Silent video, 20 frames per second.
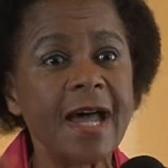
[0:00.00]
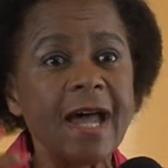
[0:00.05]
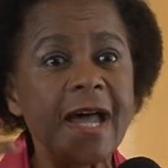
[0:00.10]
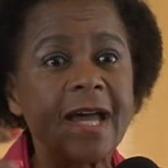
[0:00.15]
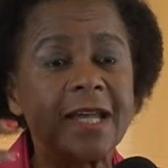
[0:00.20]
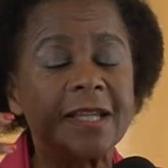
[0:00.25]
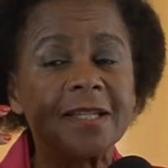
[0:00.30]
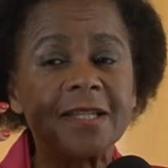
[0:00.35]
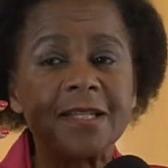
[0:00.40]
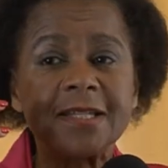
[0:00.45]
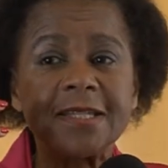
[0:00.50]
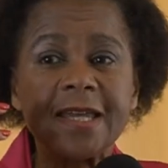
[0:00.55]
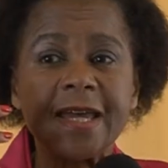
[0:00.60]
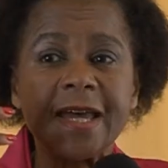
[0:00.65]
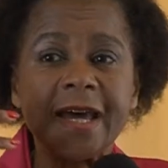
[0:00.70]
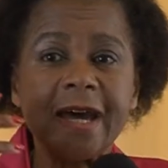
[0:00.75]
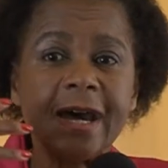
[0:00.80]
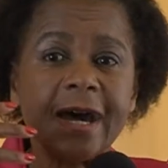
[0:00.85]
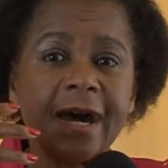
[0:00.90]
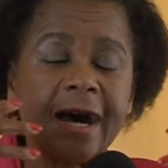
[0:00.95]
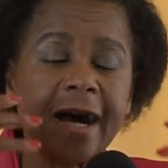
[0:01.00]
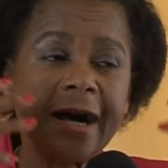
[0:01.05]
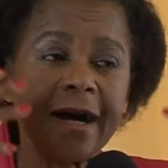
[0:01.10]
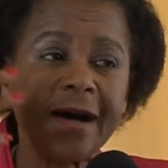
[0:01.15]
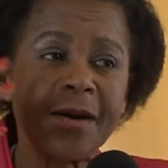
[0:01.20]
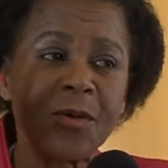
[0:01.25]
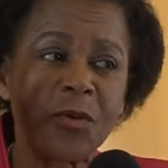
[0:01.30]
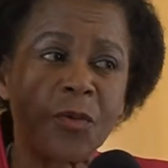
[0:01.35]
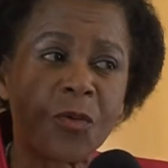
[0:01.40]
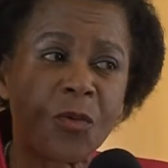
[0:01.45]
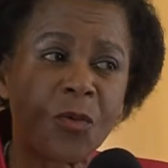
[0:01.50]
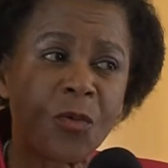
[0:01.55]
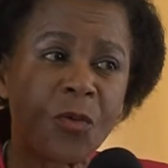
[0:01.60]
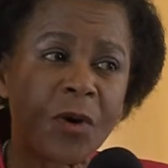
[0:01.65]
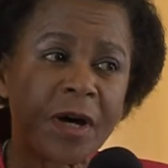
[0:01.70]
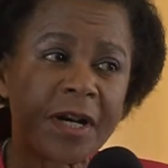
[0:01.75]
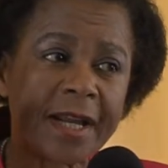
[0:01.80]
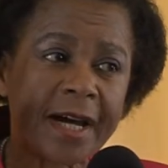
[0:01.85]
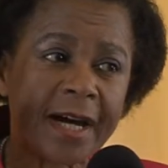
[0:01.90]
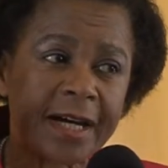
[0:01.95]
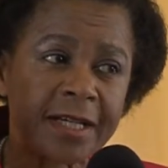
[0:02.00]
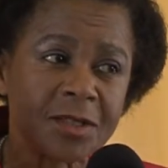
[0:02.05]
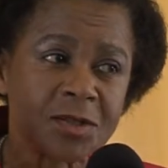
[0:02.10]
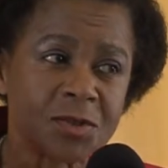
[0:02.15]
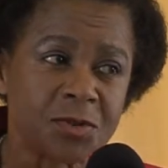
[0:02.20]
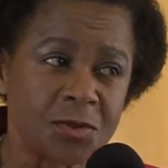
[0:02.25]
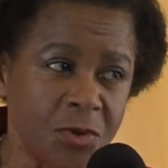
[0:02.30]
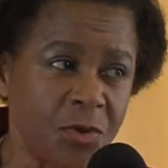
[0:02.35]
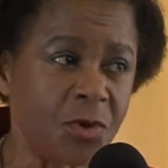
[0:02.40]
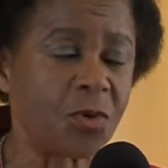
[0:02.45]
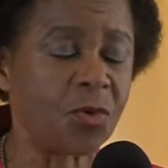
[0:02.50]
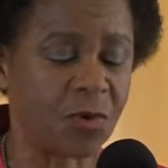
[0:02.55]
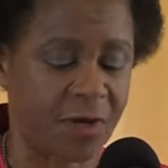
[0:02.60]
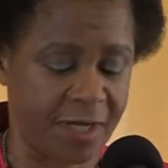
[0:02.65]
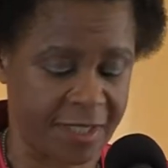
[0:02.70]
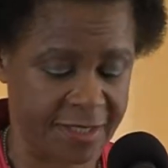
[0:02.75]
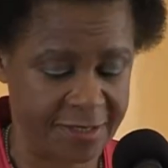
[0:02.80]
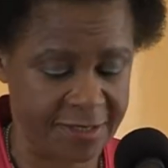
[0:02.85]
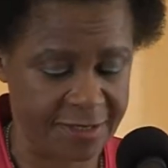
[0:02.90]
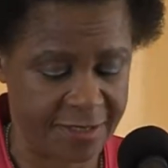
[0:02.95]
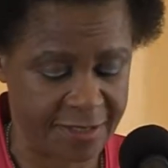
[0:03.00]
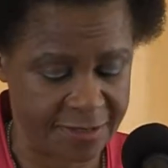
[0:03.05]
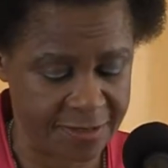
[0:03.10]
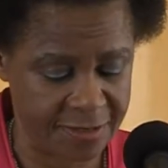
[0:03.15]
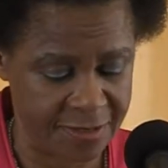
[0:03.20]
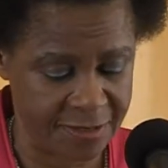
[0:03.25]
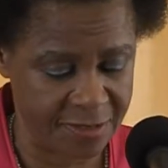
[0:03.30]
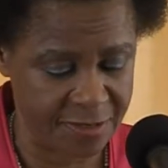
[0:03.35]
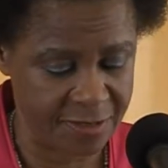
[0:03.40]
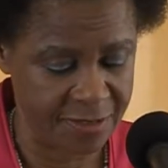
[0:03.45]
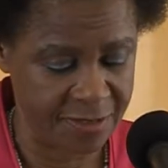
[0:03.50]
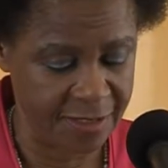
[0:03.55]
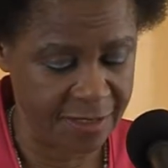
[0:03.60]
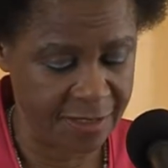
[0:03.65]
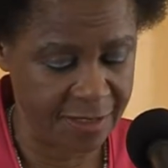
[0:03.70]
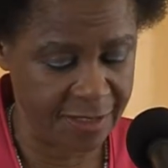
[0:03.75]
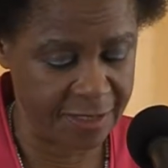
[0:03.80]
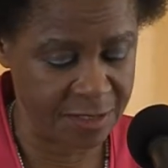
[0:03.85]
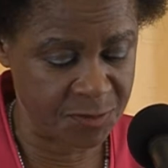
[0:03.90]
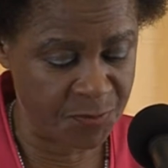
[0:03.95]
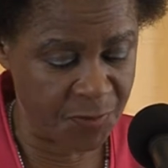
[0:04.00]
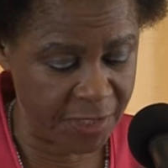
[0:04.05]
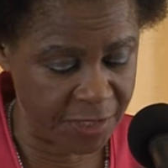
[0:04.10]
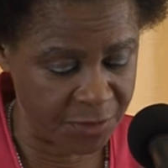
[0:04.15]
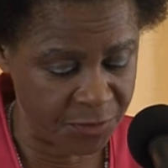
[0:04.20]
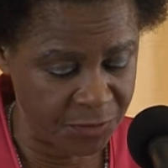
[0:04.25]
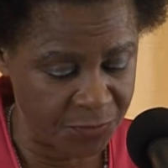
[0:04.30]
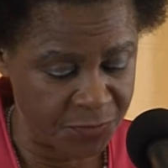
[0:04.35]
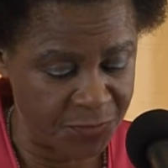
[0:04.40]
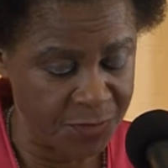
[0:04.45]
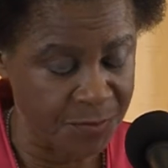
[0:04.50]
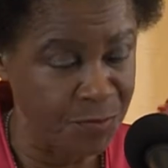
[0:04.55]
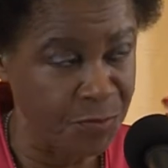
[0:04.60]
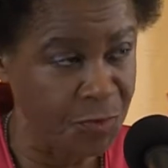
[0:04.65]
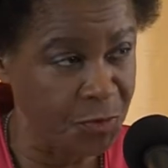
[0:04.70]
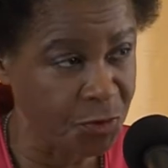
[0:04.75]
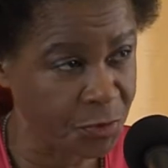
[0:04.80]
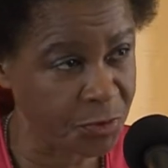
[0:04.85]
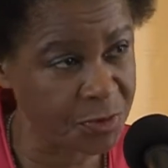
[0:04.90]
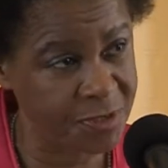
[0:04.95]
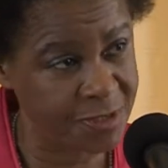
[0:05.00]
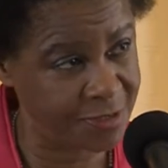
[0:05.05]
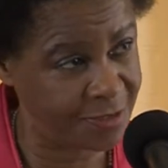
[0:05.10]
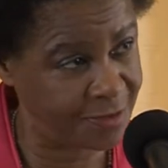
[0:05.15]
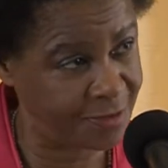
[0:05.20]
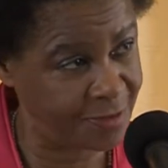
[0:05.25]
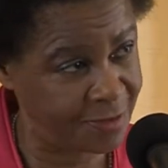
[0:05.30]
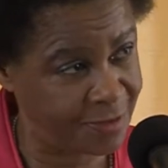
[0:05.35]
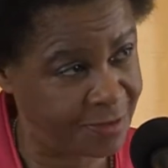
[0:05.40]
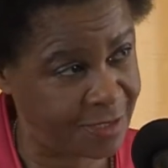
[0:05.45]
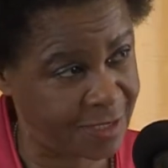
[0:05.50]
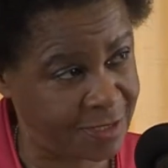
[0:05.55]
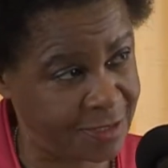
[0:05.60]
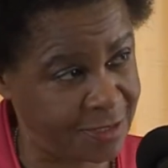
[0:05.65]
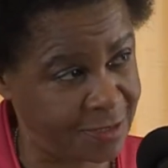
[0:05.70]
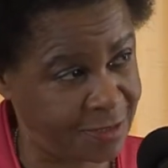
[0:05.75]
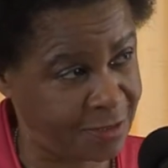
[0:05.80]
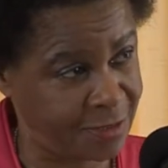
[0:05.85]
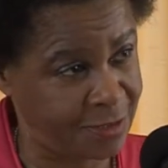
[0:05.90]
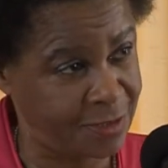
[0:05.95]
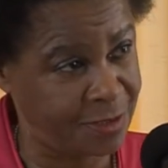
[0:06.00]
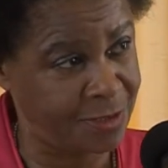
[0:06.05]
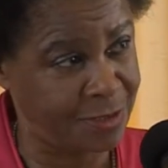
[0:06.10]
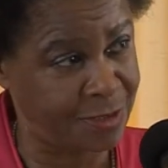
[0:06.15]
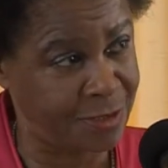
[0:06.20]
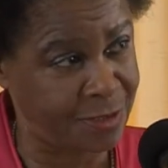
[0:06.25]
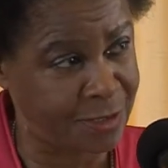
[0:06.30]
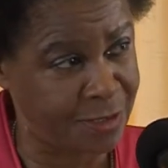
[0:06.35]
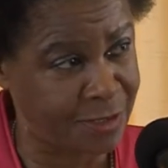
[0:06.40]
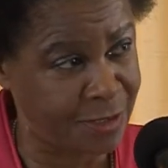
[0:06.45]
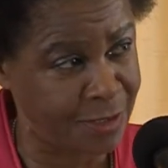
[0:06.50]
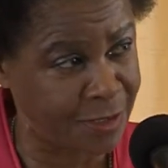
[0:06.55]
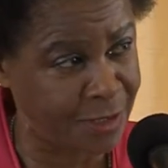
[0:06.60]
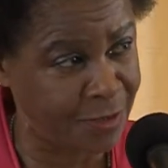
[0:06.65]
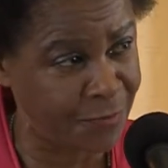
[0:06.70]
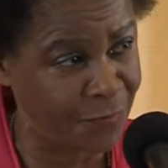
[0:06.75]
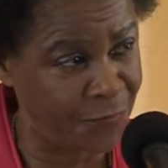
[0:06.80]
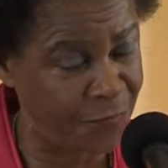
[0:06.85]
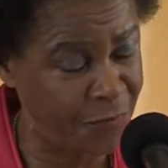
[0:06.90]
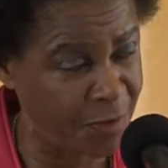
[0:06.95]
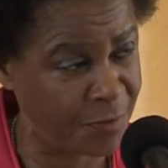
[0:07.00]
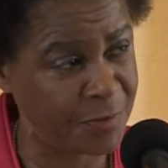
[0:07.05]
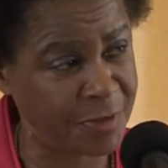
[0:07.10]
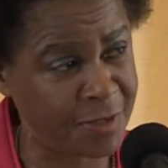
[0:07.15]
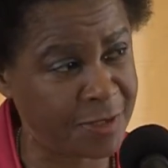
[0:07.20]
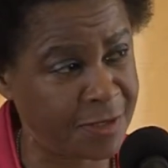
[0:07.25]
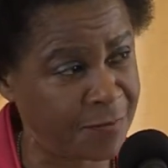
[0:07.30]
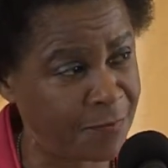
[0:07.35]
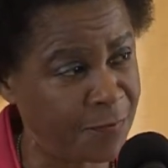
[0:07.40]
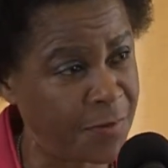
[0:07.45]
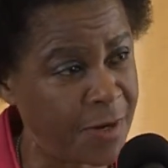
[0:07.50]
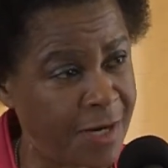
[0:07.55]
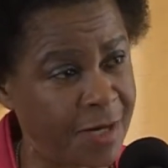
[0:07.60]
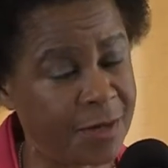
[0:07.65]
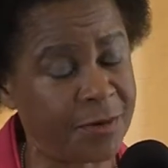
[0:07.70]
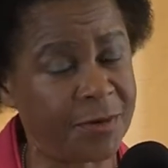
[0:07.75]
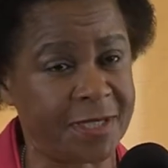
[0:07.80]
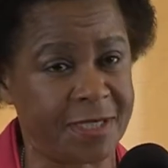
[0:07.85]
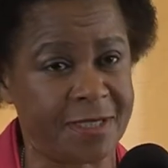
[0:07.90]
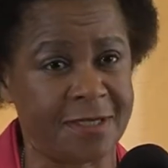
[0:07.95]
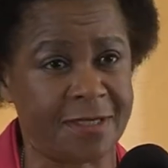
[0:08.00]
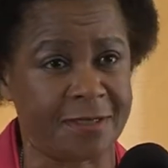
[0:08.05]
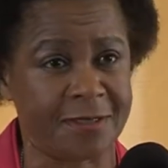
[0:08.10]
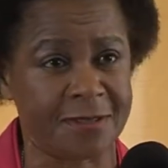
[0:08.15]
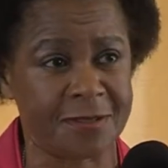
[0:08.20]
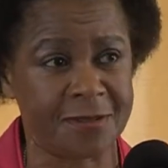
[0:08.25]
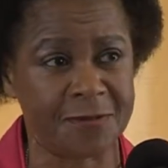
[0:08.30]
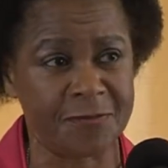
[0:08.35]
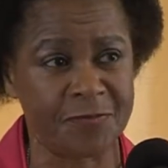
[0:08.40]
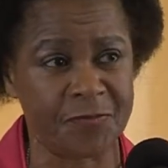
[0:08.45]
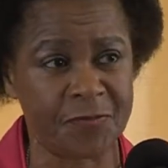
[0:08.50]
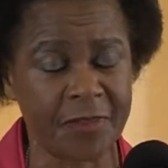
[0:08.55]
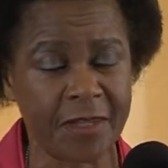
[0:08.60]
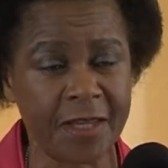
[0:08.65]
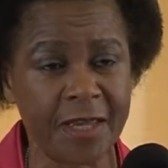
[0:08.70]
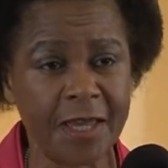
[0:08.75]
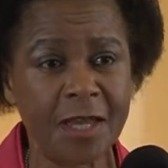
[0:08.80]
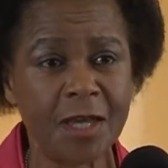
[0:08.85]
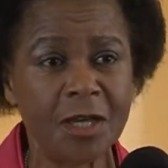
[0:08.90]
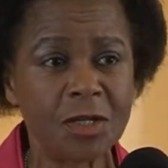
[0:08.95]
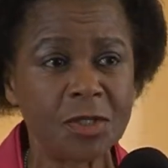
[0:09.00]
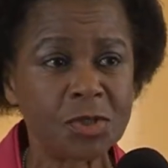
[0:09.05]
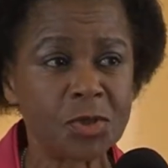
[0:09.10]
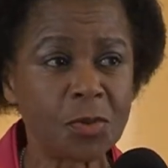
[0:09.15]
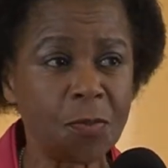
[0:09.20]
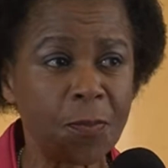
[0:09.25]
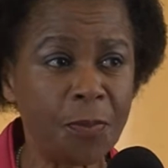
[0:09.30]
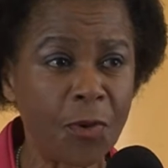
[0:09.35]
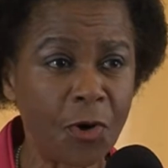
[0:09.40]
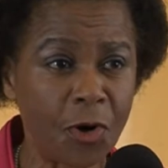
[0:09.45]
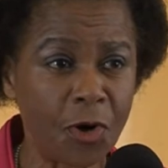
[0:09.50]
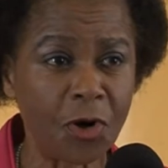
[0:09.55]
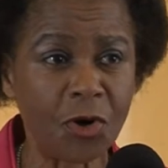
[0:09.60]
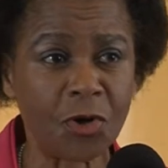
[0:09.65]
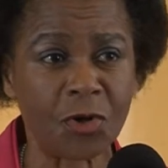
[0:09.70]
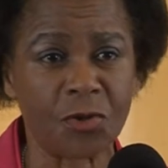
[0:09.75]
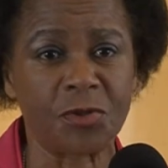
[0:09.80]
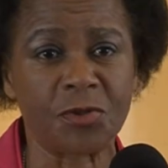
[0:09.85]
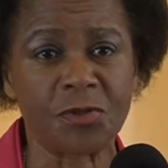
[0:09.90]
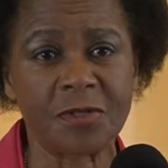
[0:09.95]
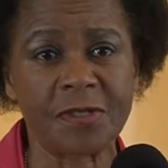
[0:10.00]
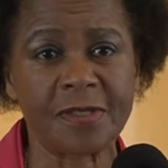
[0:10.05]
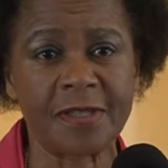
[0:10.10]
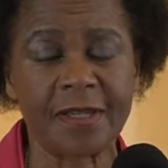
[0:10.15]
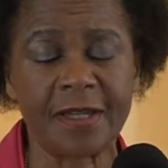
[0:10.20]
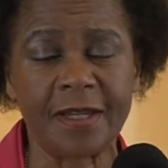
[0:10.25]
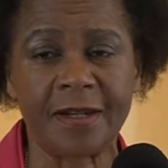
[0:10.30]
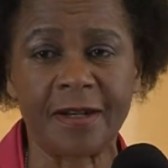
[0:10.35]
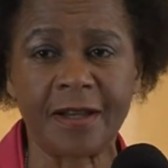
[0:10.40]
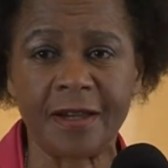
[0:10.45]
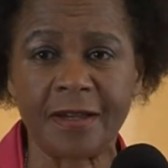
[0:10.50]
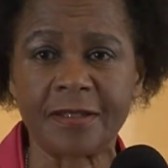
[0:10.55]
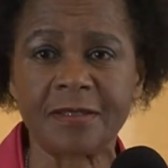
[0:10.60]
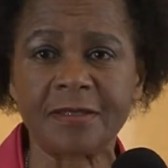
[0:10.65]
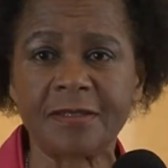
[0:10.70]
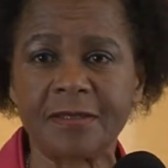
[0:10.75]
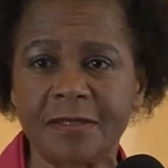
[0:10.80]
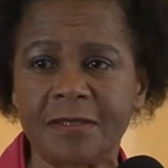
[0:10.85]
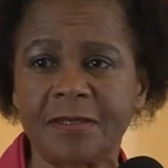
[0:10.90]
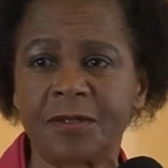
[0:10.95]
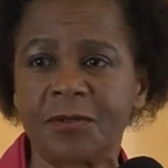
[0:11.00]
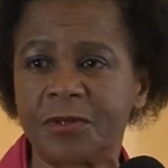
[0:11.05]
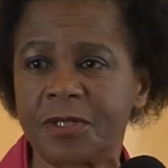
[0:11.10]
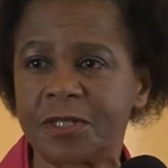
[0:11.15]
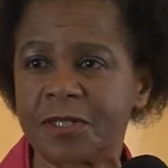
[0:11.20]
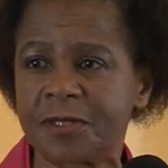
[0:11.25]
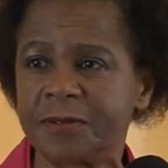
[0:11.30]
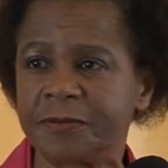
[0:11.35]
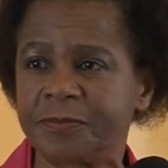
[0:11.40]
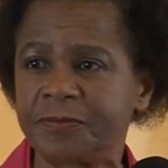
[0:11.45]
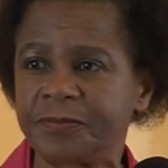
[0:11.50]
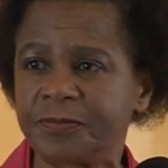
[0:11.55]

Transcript: And what I do want us, as part of the beauty that is the feminine power in us, to pause and ask the question,